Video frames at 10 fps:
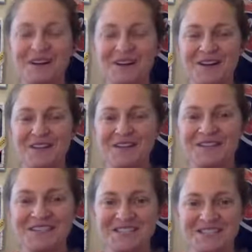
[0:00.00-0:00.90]
another
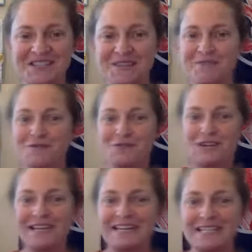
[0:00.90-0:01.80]
edition of
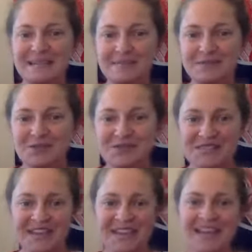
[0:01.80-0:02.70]
Training Tip
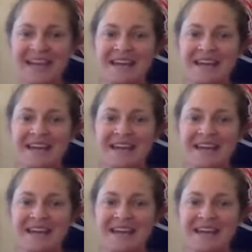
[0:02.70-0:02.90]
Tuesday.